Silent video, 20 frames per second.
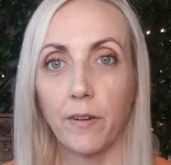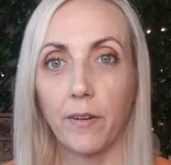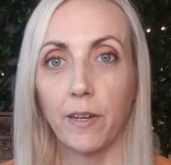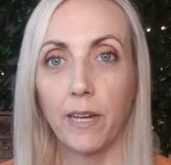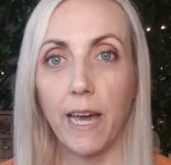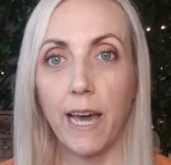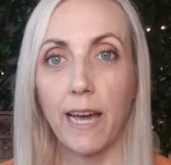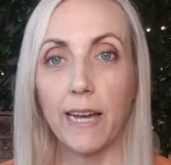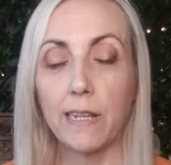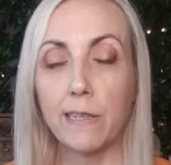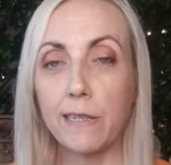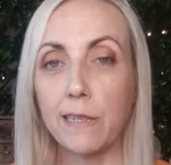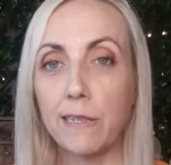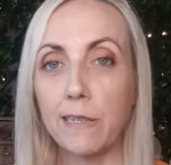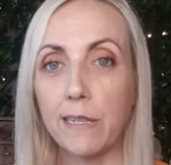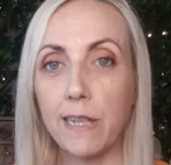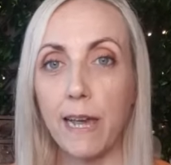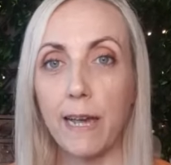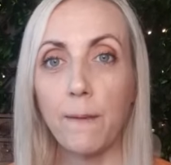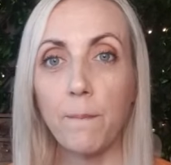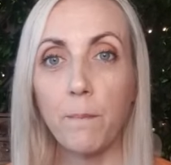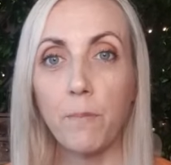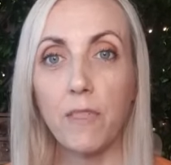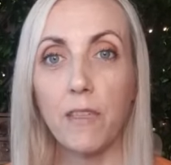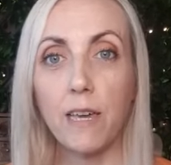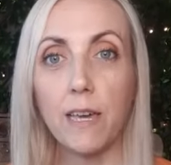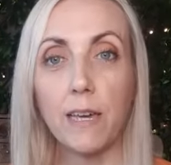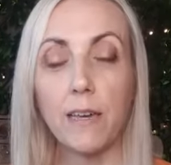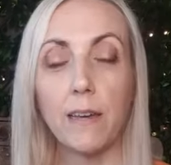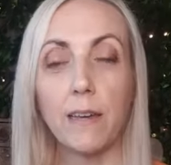Okay? It's the same
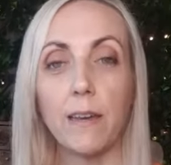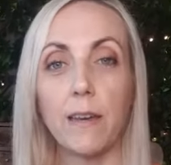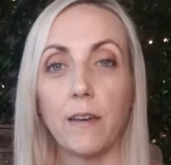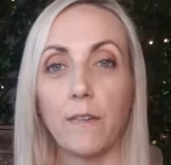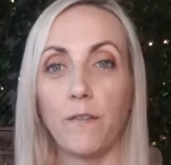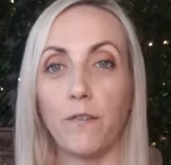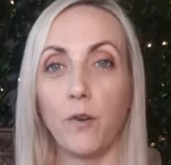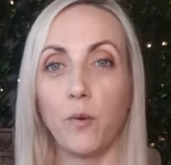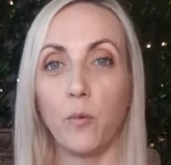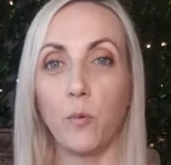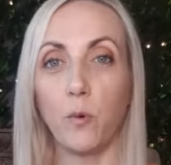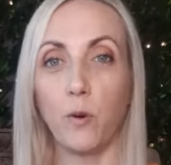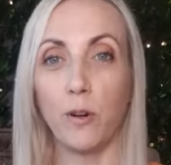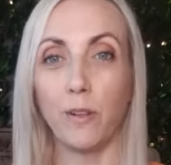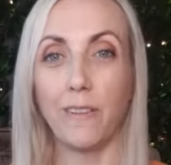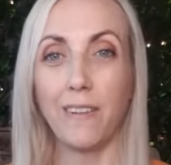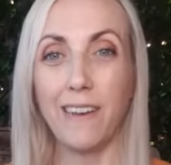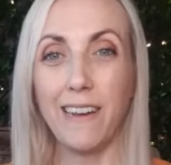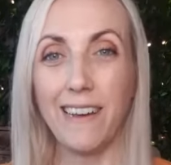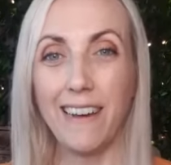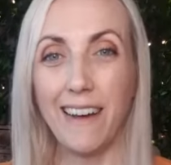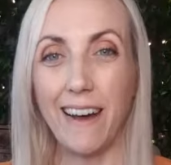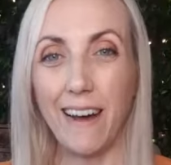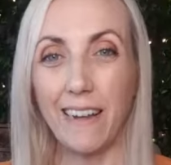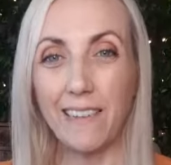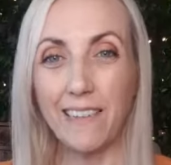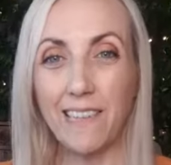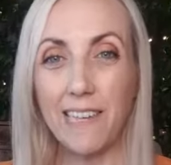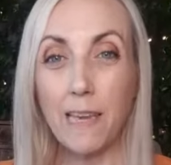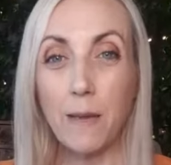thing if you want
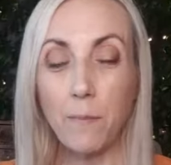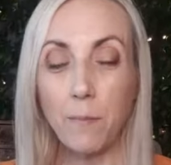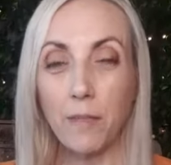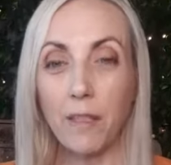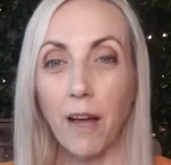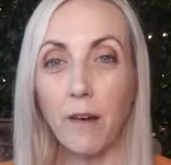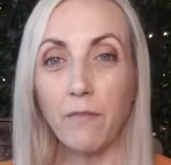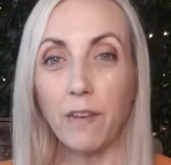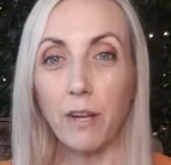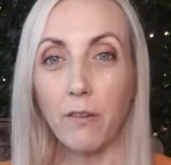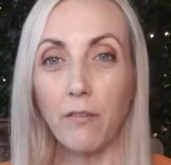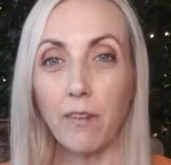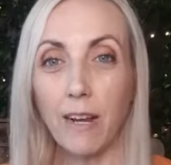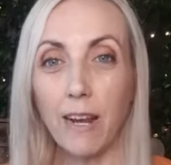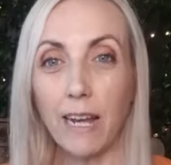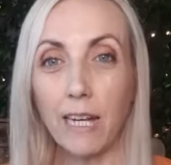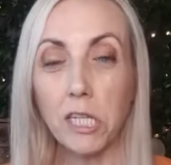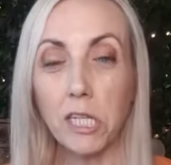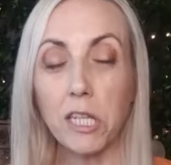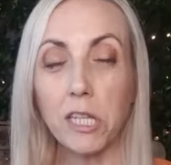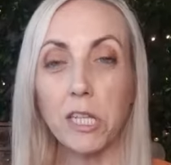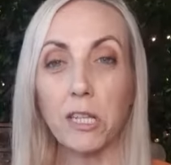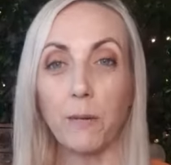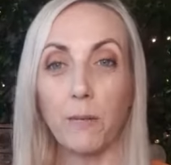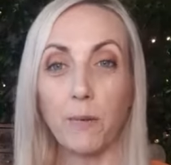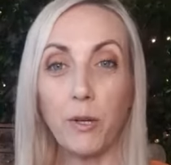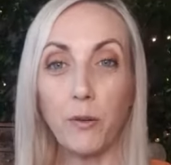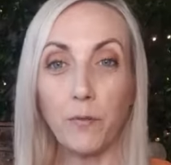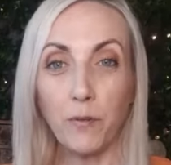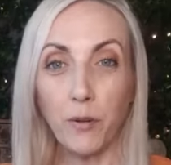a deep, loving
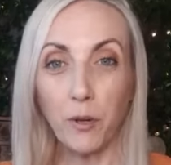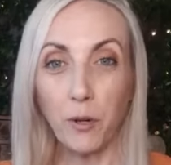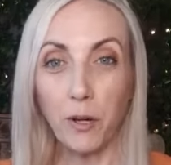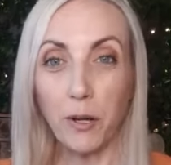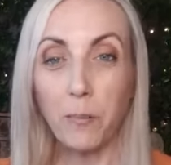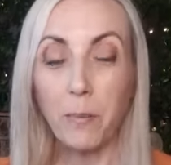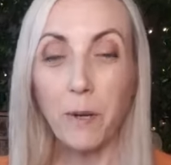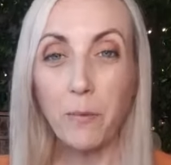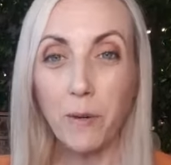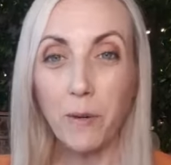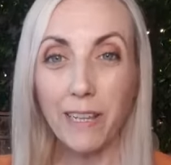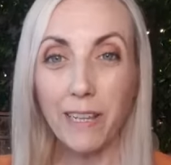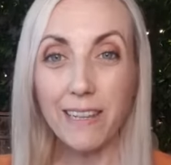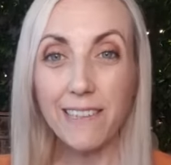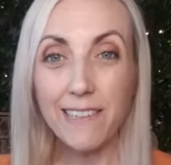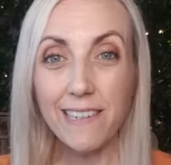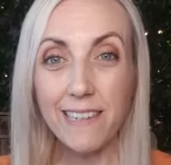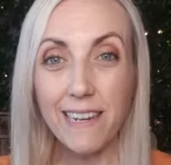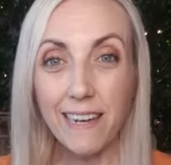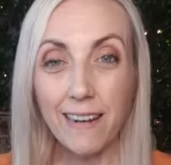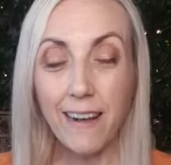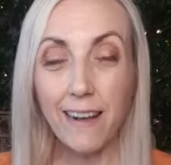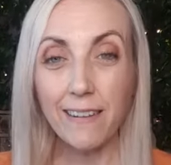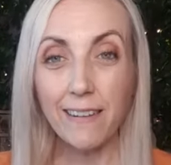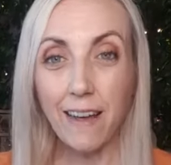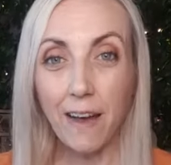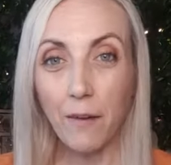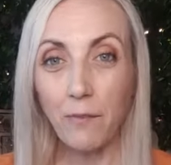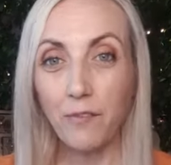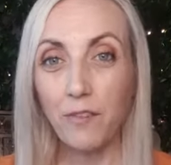relationship. You've got to be willing to get
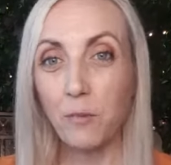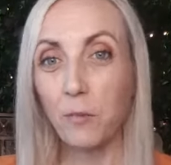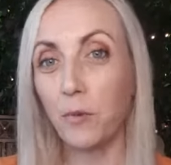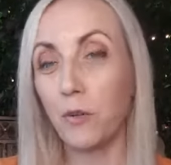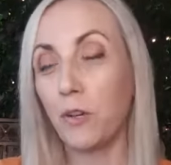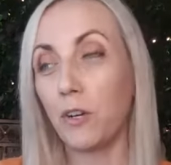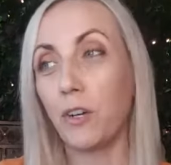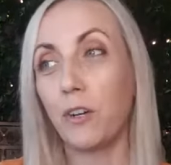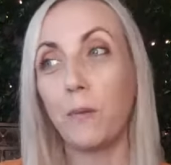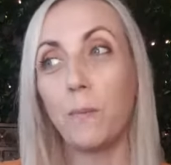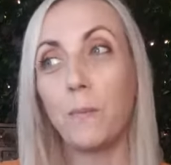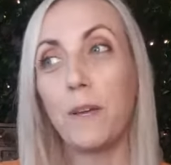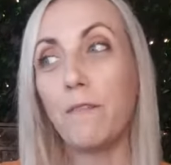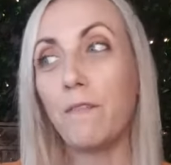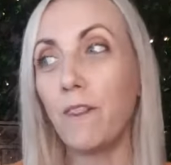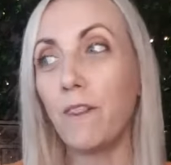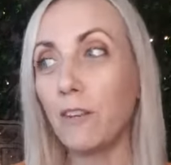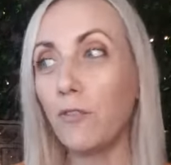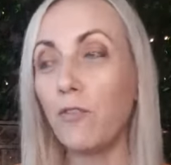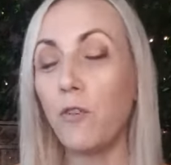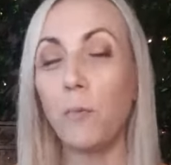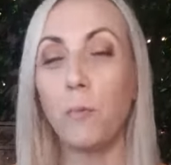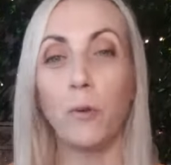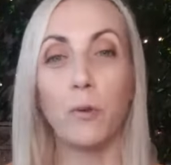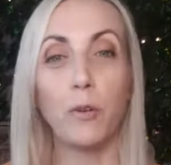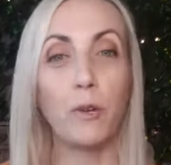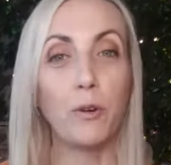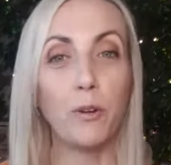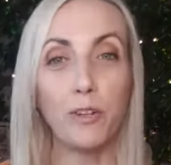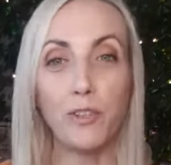uncomfortable. You've got to be
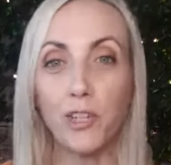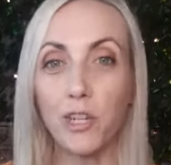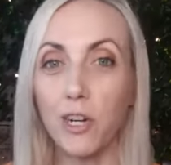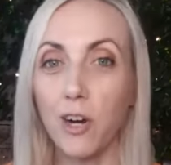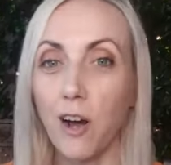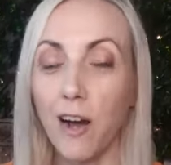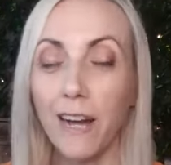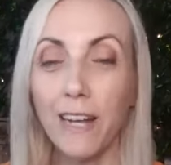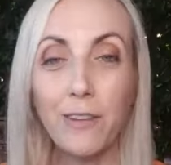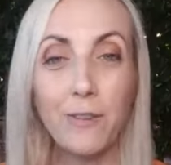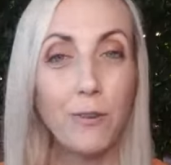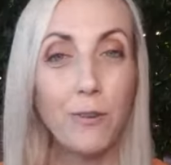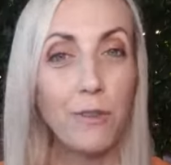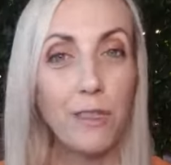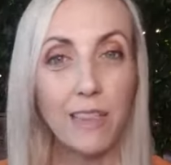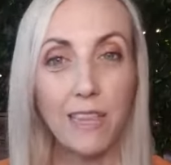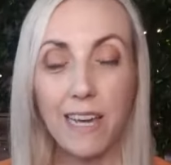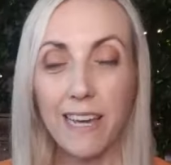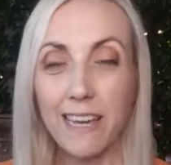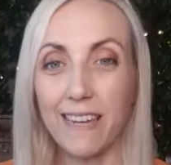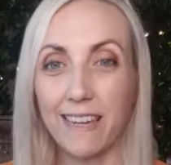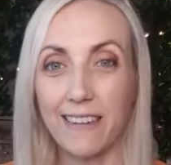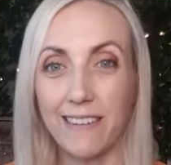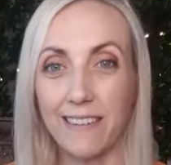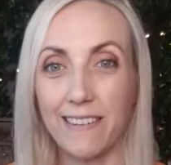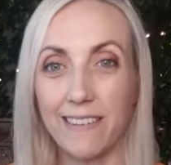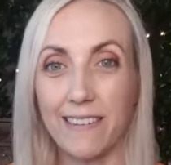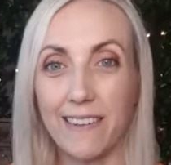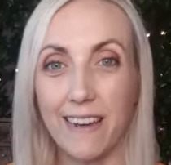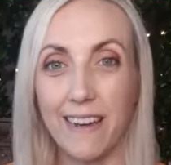vulnerable. You've got to try new
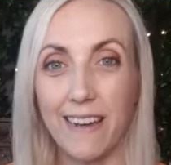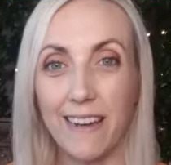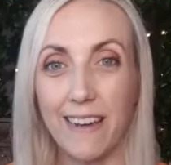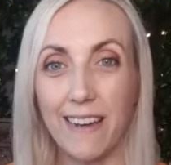things.